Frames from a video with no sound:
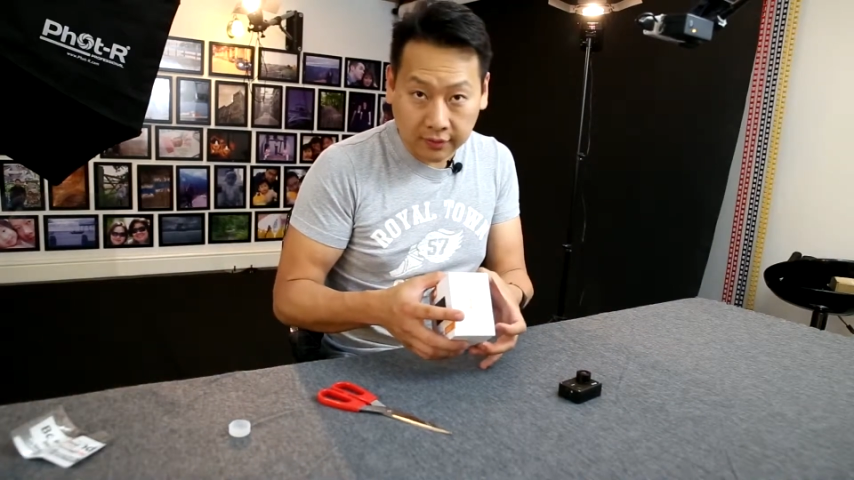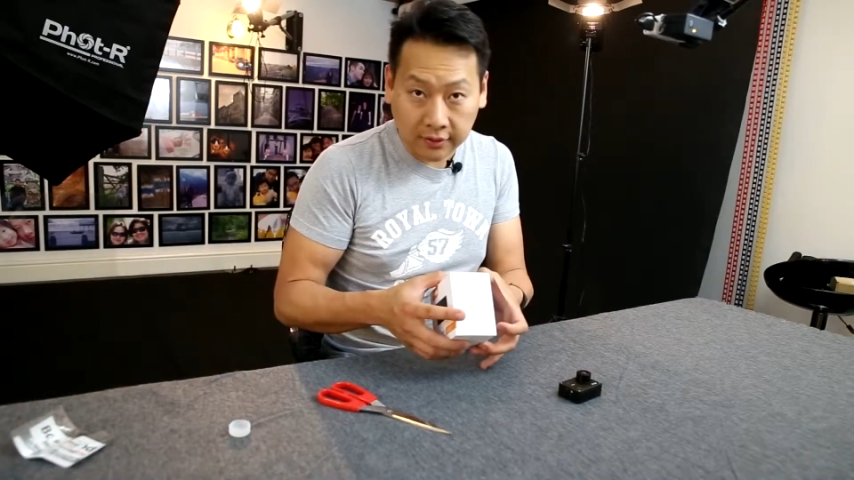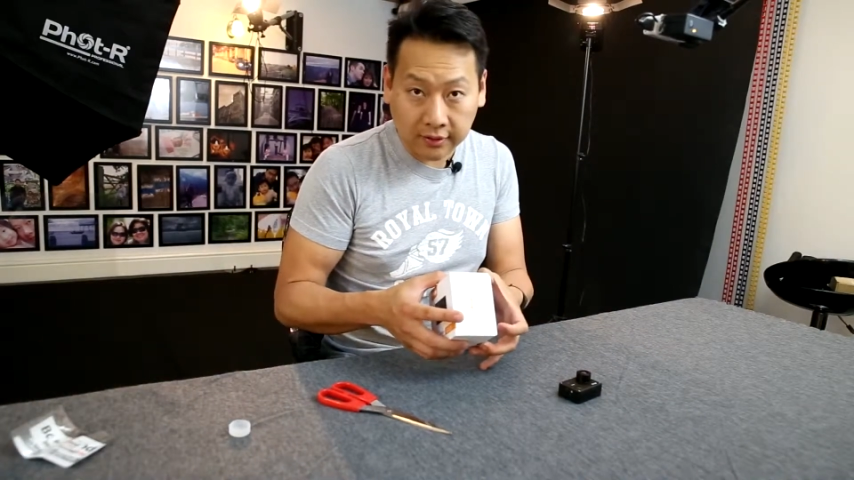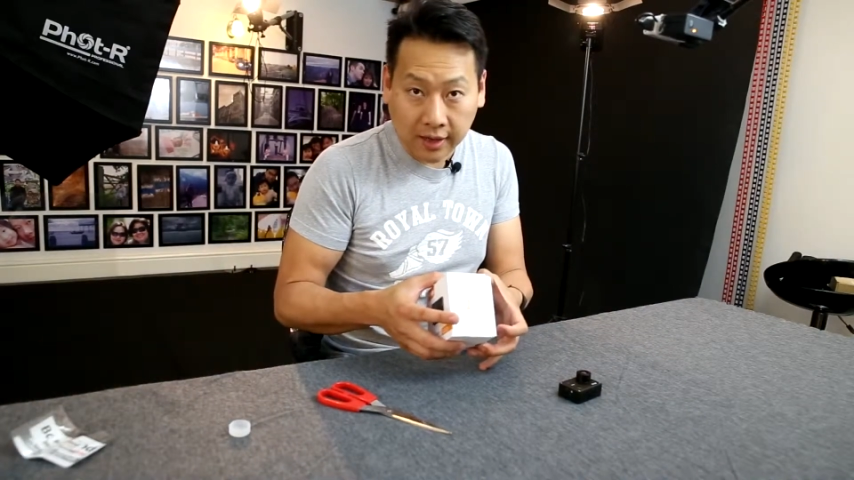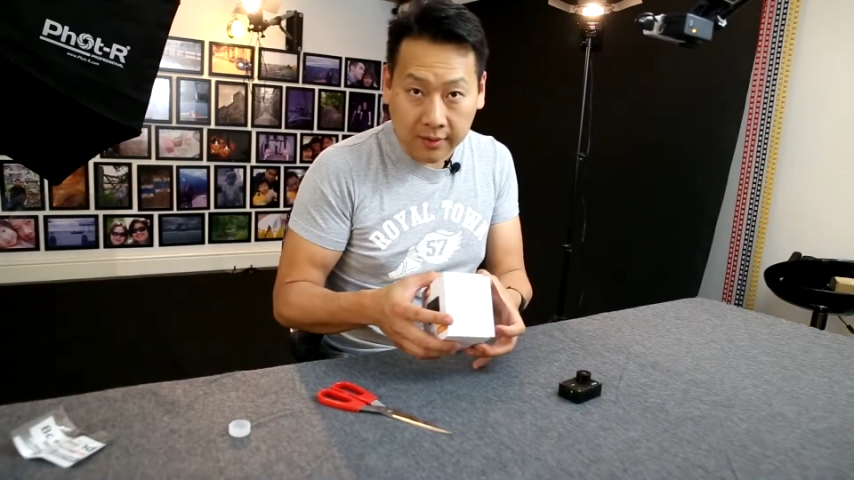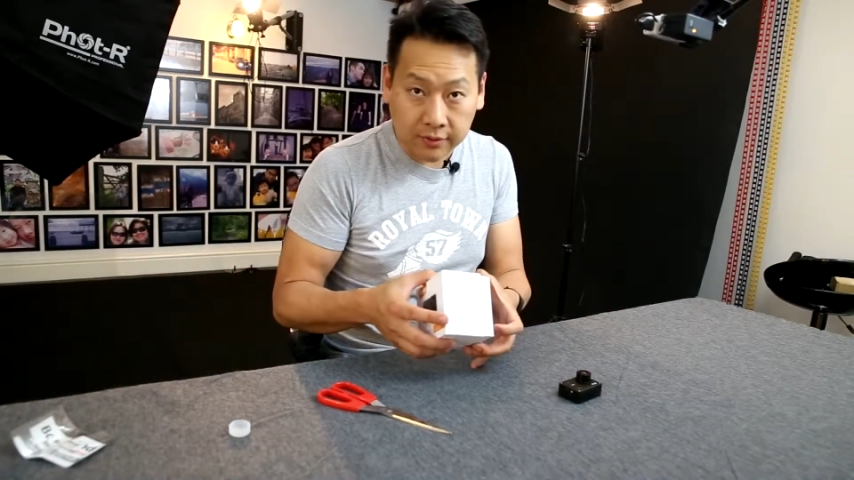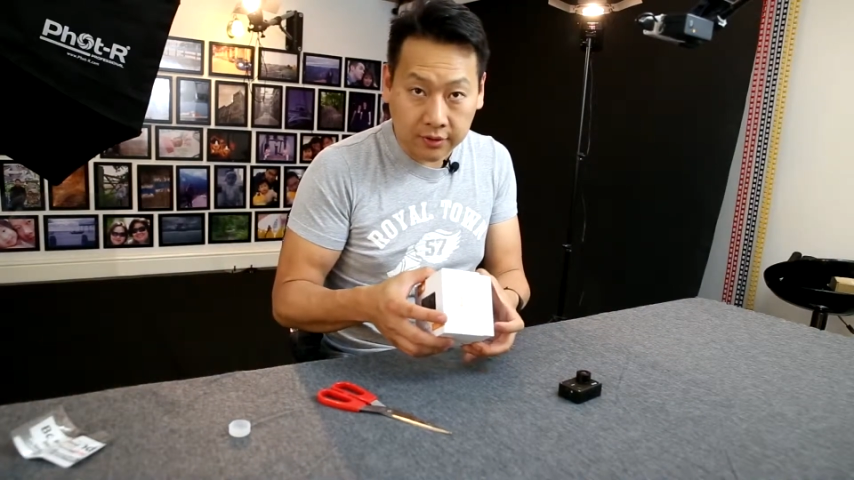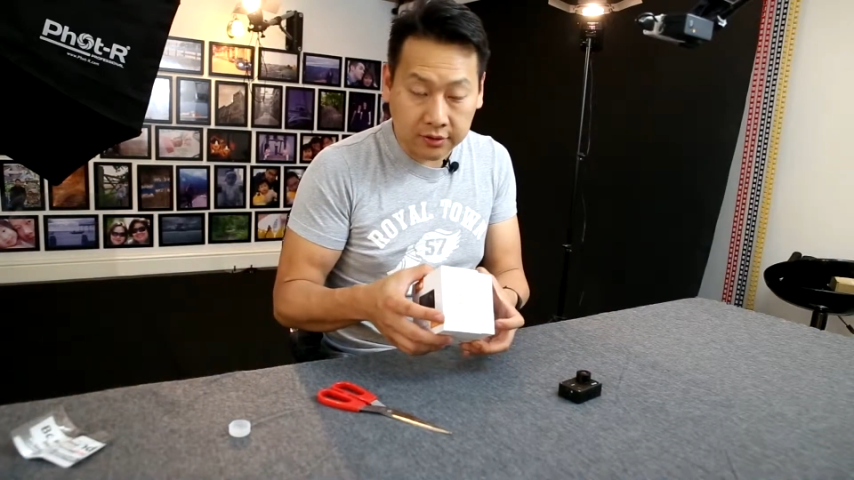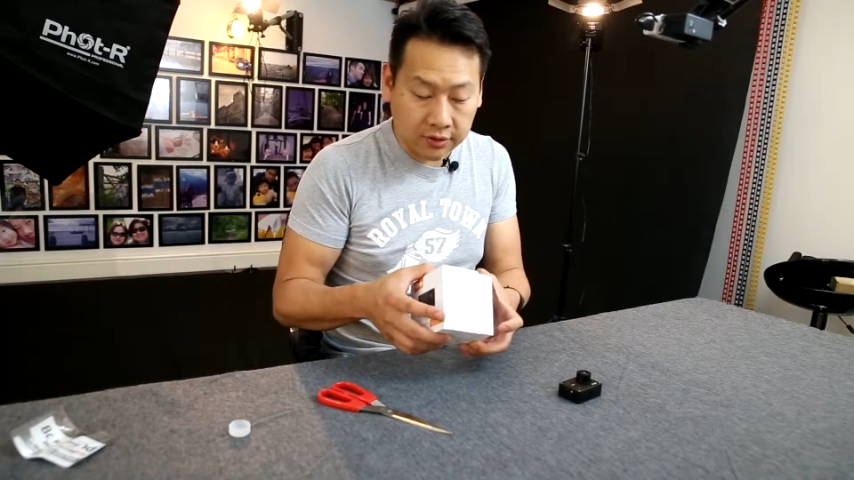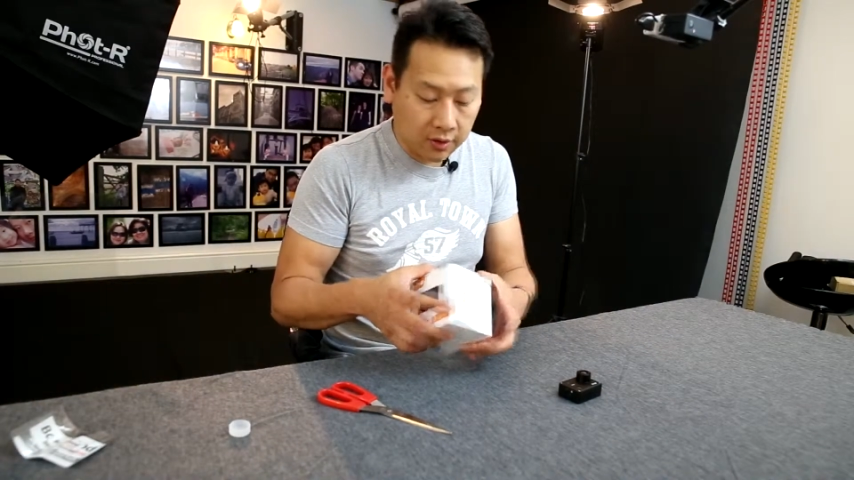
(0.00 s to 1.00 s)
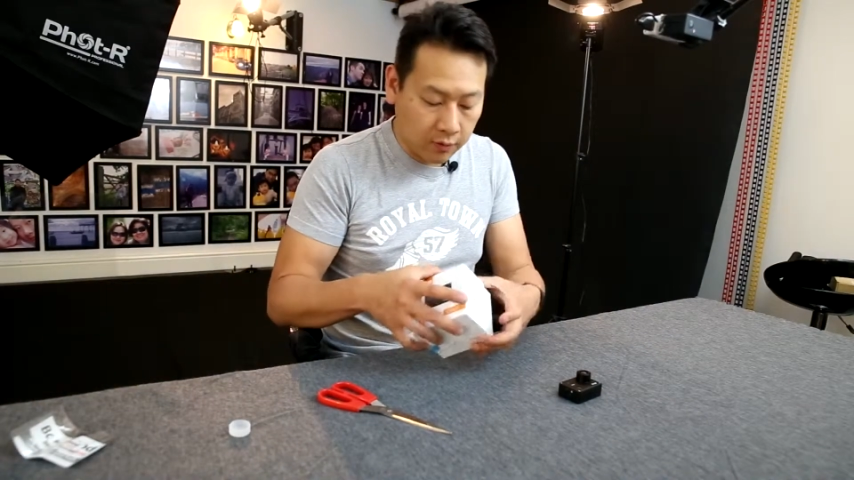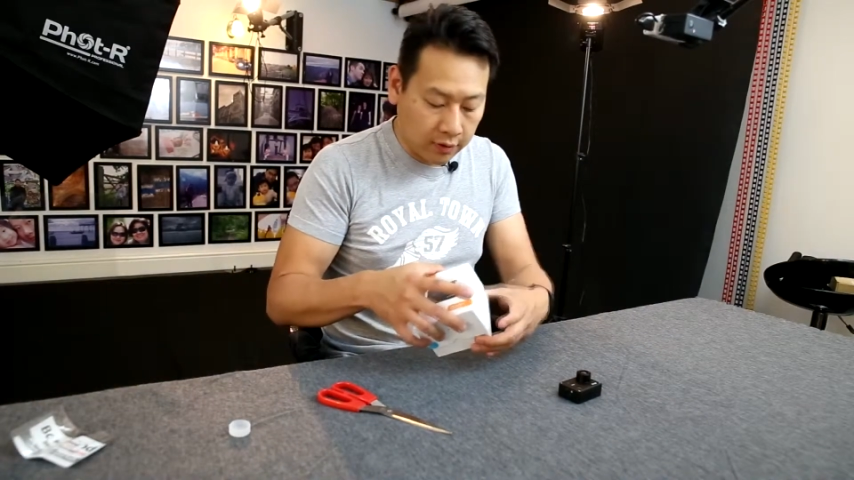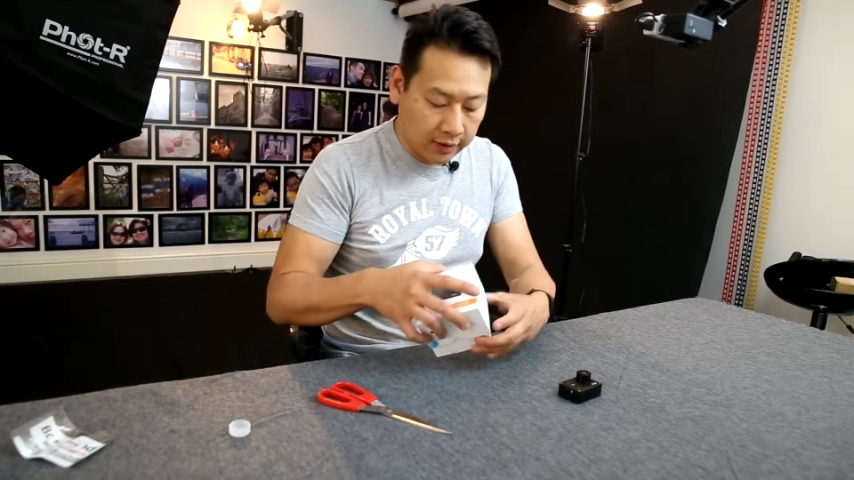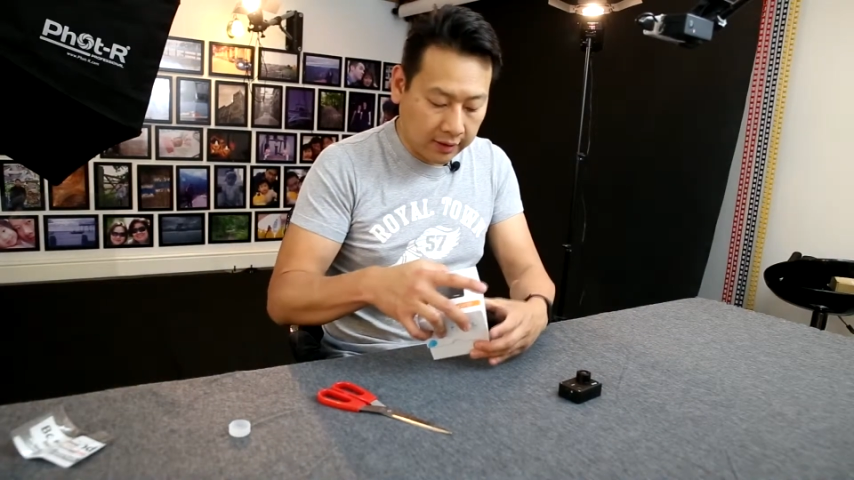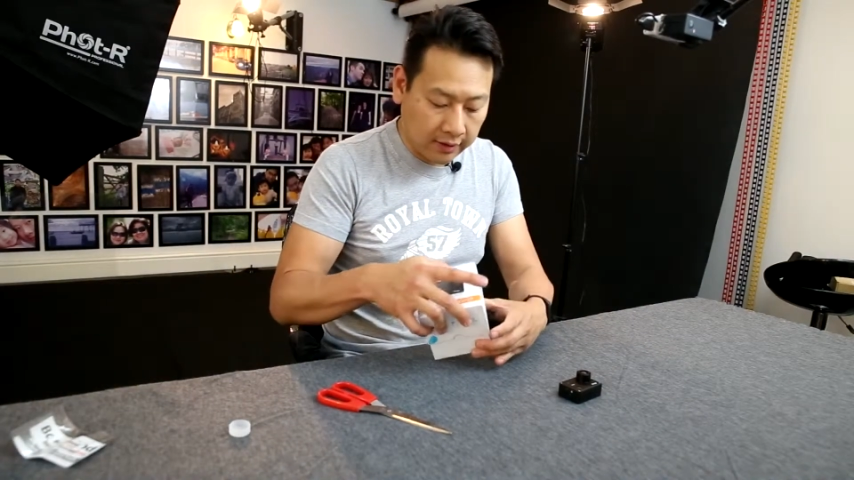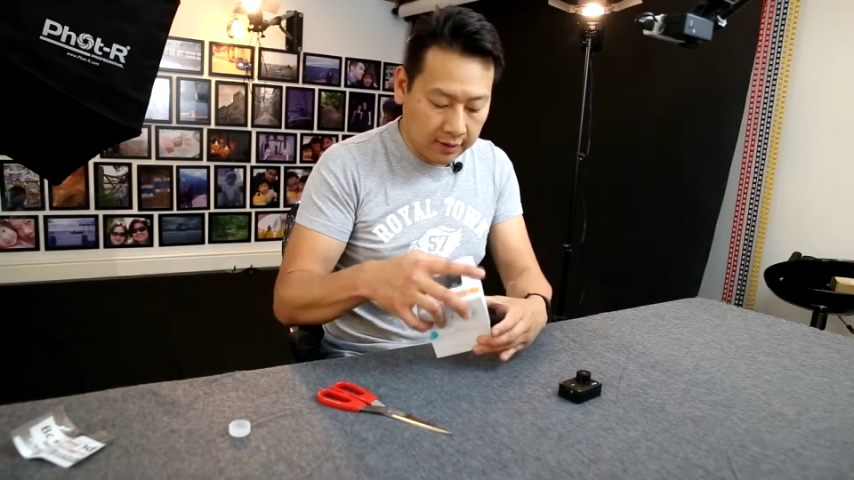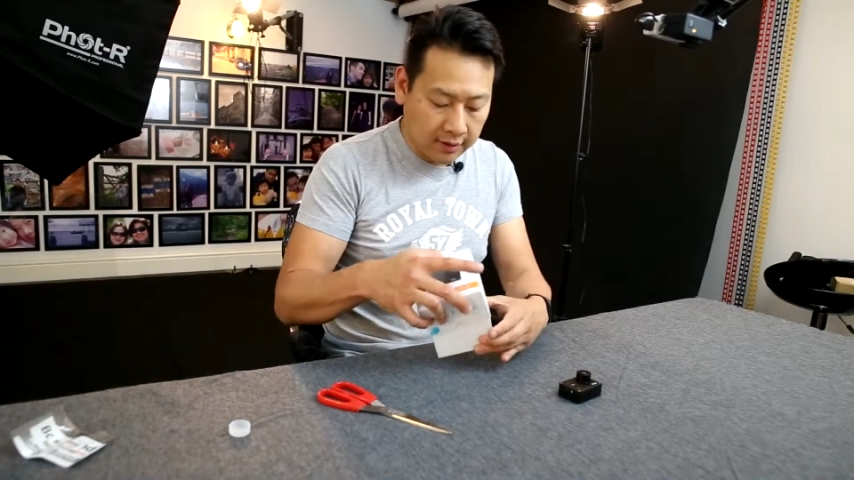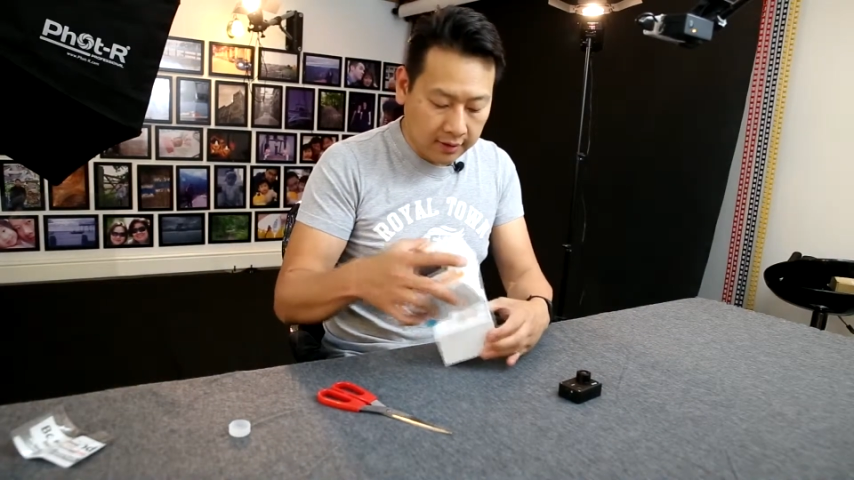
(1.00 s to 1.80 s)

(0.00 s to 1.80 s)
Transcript: that the camera is not working,